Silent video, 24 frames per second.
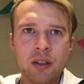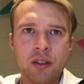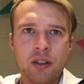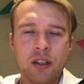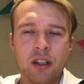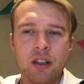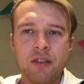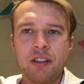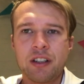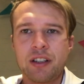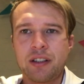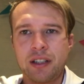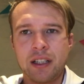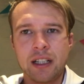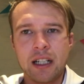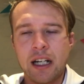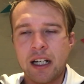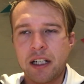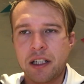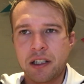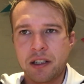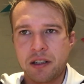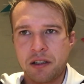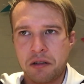So obviously
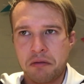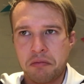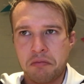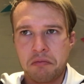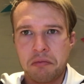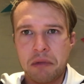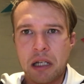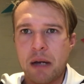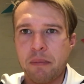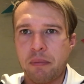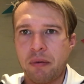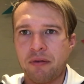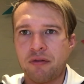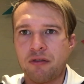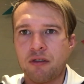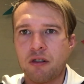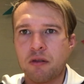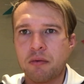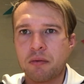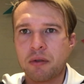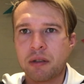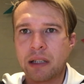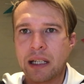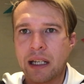I just, yeah,
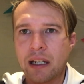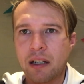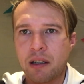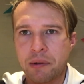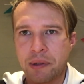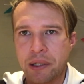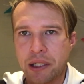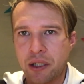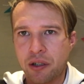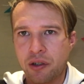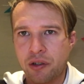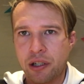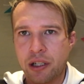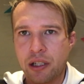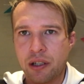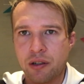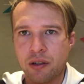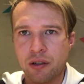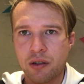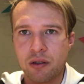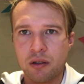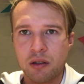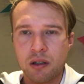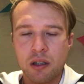performed how I usually
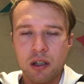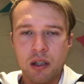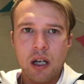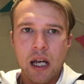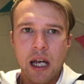do.